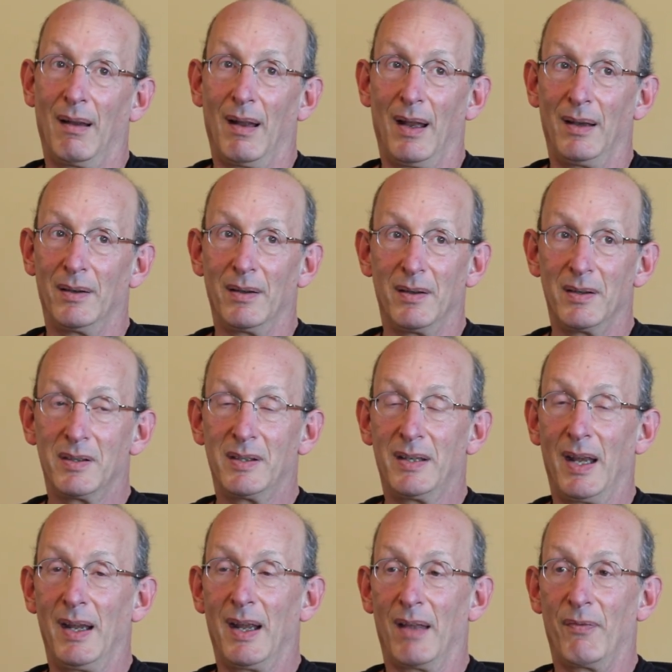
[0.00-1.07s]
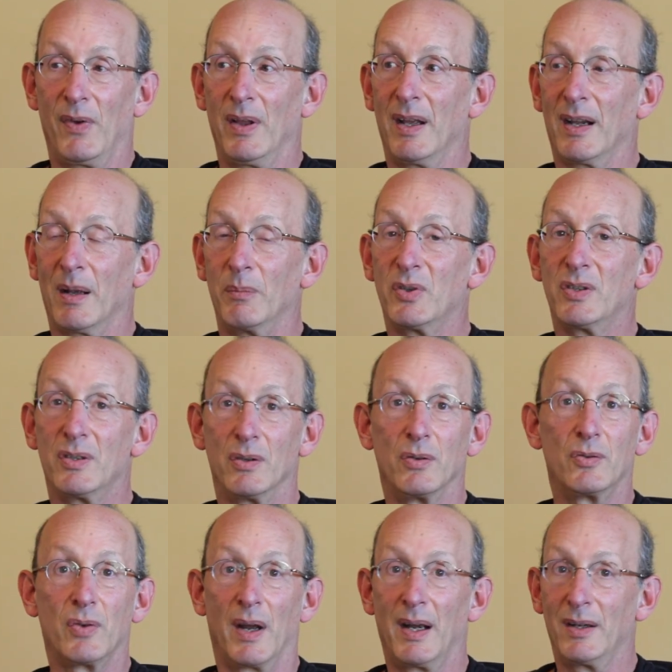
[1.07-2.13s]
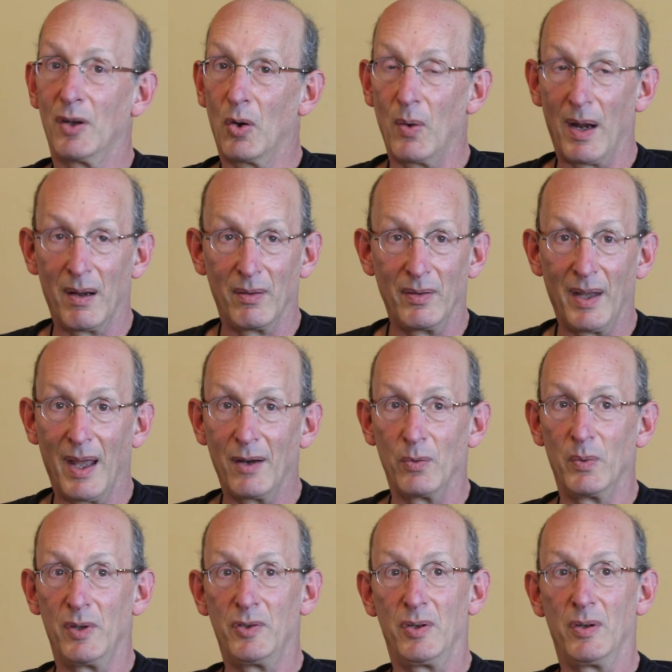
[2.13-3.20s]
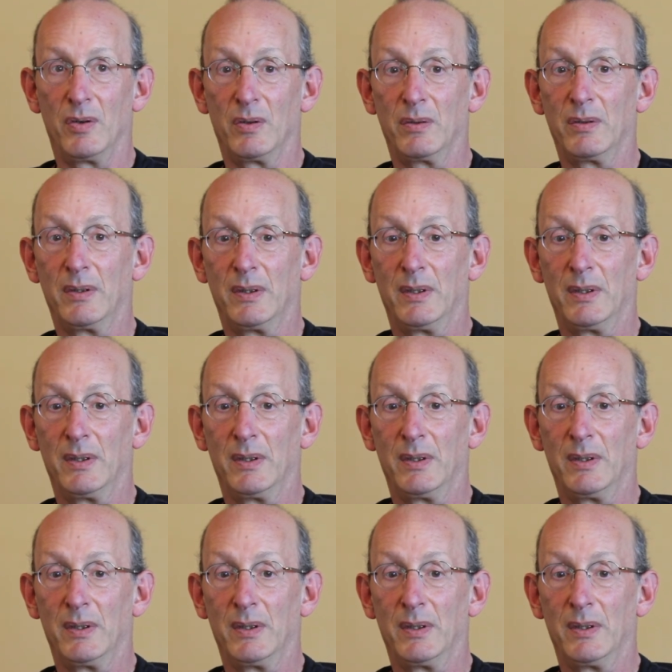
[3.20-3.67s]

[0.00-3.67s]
And to this day, I feel like I'm still trying to ground that original